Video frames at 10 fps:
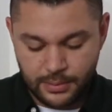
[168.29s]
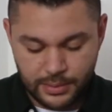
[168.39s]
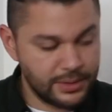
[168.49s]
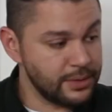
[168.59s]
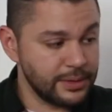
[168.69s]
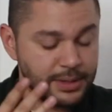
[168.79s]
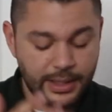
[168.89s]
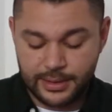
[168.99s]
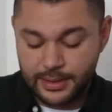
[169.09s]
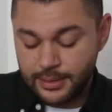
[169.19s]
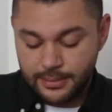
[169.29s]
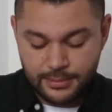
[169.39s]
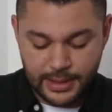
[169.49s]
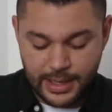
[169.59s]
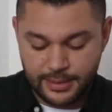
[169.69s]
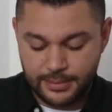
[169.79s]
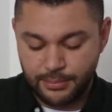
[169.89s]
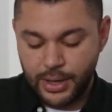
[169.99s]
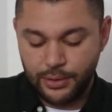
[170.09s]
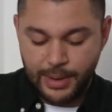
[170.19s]
which looks like it's in a nice
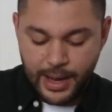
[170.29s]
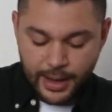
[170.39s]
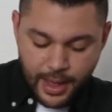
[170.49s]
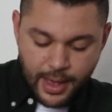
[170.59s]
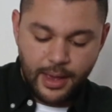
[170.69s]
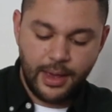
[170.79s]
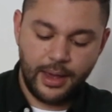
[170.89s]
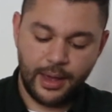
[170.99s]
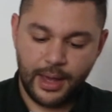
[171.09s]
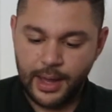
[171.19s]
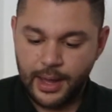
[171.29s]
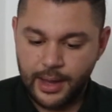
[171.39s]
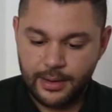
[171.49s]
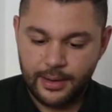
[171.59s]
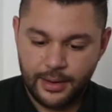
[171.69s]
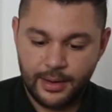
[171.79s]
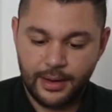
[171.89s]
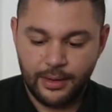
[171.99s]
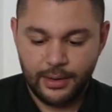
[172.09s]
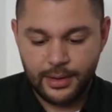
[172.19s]
brand new bag. And
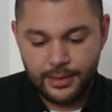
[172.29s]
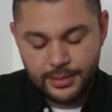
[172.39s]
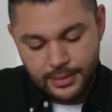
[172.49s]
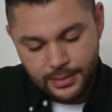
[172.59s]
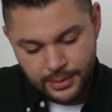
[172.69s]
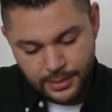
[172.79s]
here it is.